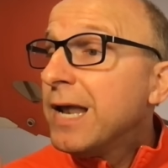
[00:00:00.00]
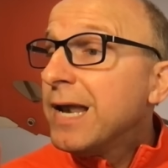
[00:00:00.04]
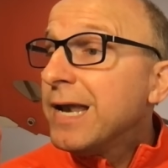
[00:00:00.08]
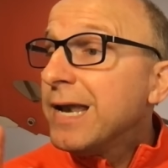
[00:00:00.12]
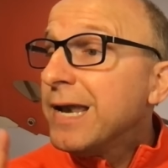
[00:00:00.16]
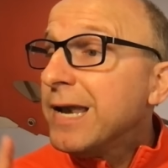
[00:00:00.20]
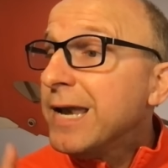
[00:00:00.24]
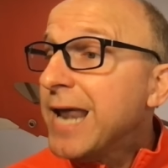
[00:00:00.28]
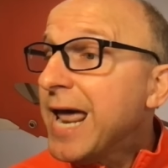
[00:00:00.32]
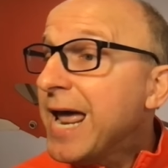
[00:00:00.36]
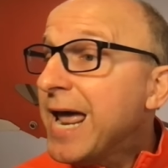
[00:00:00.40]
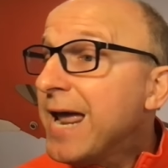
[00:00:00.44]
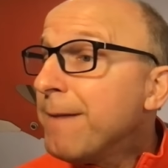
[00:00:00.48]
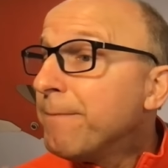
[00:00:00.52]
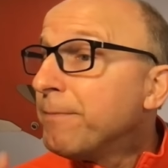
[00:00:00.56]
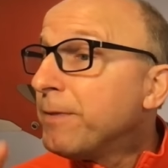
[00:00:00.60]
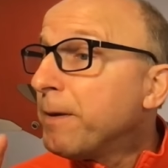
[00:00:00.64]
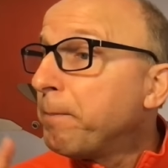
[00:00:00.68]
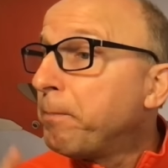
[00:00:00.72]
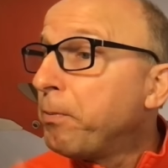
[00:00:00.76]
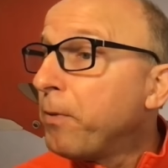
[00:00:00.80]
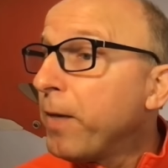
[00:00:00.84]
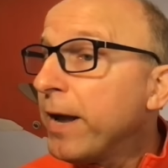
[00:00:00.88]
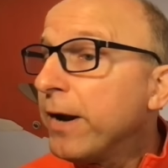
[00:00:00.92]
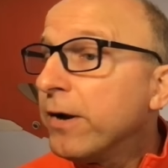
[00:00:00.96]
Name the
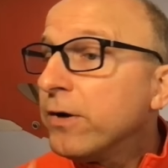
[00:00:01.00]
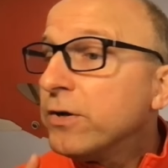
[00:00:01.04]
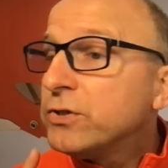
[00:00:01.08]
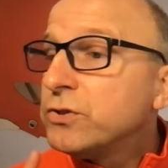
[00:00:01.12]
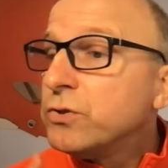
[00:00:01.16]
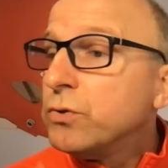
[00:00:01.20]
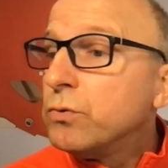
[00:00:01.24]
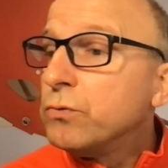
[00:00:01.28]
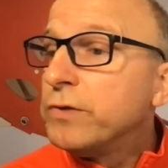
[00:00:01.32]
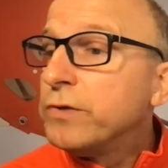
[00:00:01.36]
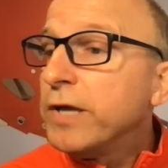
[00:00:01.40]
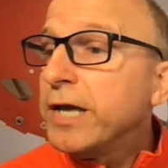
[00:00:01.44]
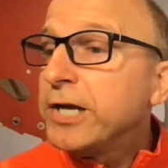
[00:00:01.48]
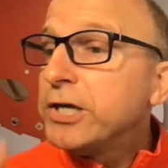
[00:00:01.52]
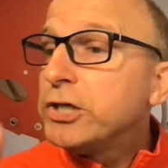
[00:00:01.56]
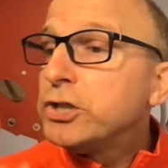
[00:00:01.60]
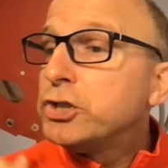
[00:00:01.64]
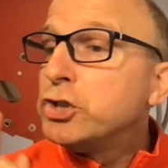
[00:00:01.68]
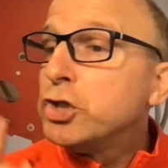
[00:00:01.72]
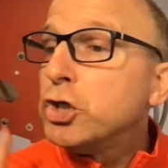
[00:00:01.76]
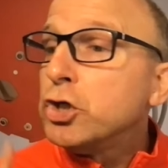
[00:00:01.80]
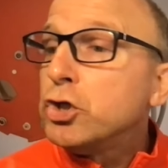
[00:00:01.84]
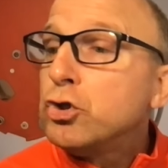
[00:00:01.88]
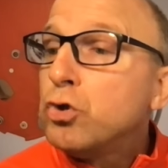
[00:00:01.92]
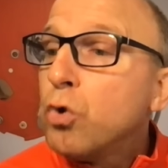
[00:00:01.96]
players who think
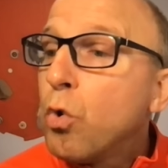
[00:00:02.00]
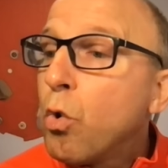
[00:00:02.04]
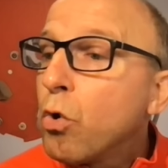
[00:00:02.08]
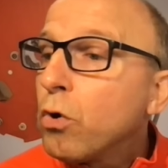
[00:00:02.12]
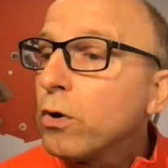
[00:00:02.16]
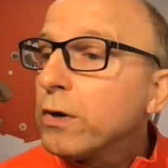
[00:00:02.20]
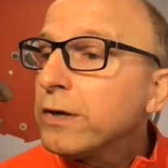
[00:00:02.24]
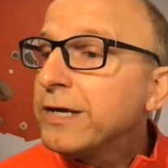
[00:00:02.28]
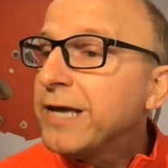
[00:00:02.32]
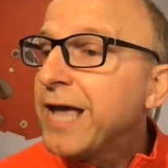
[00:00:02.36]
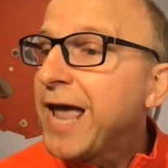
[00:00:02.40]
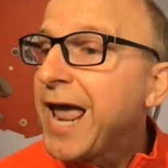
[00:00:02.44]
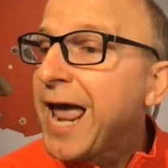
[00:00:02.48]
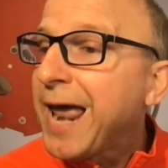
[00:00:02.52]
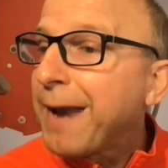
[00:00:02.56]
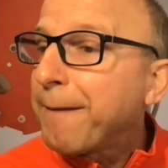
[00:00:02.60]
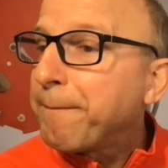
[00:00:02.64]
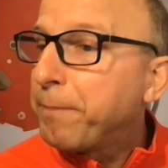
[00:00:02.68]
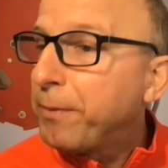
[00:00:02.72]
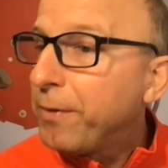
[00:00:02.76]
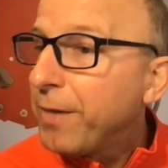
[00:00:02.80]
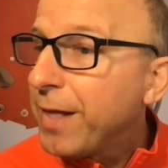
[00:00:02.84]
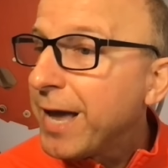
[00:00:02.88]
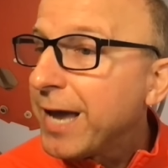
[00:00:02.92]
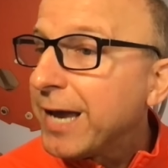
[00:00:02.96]
Shador can't
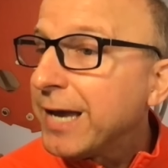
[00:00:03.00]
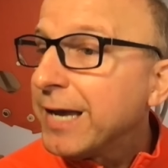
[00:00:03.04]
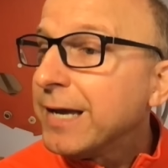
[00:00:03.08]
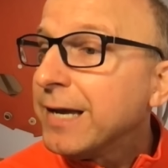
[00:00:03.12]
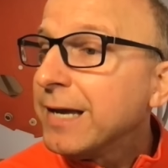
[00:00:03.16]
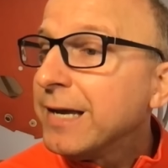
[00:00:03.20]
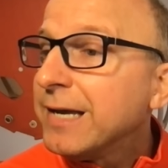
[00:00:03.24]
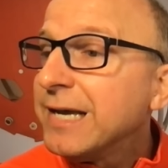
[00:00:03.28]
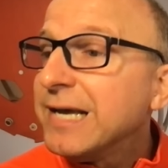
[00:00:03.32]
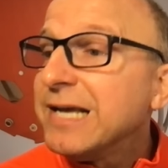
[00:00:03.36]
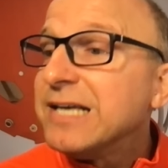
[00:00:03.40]
play,